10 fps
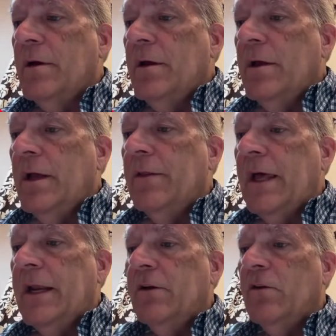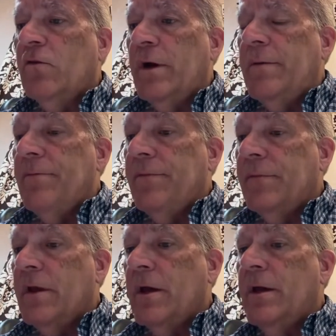in that industry,
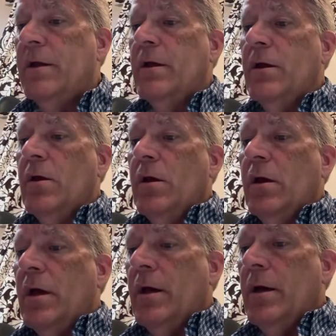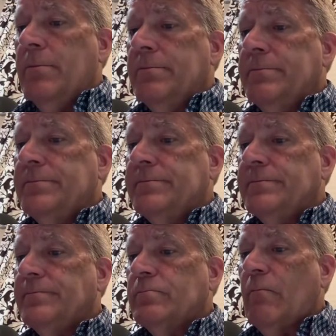okay? Now,
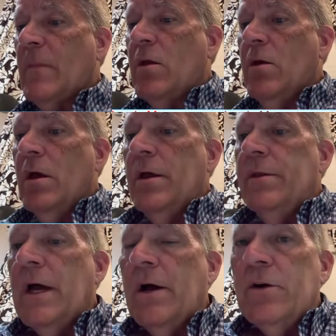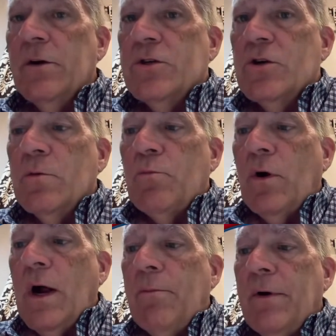your insured
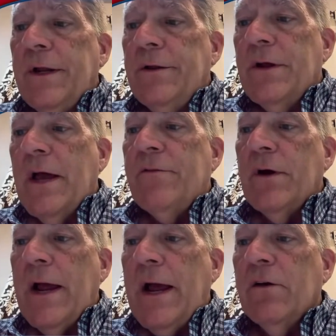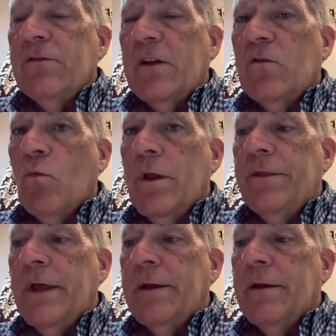property, you have your house, that's one
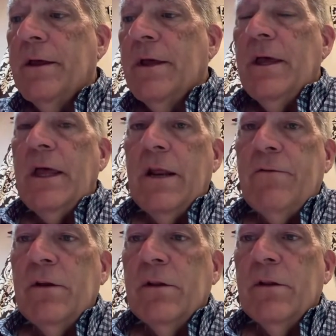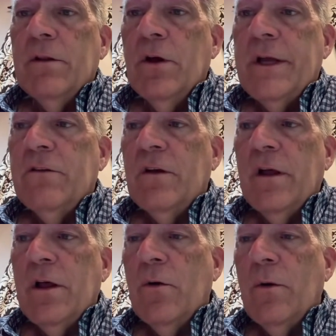thing. And if you look at
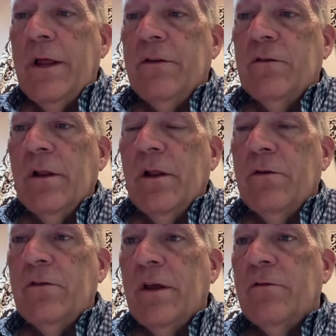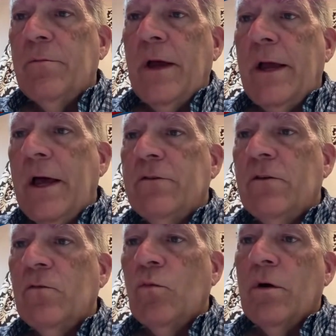Zillow, and Zillow says my house
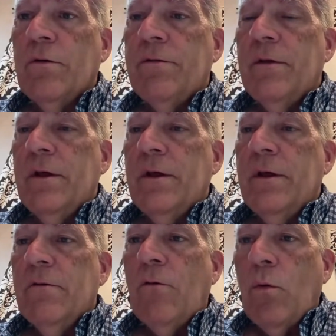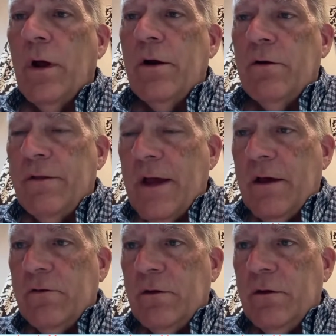is worth
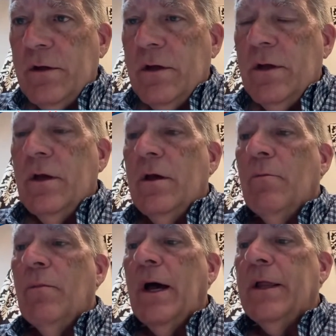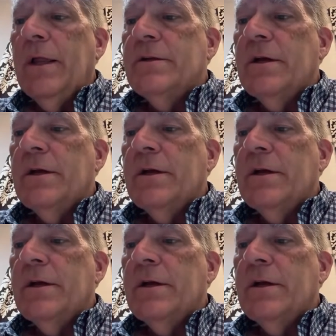400,000, and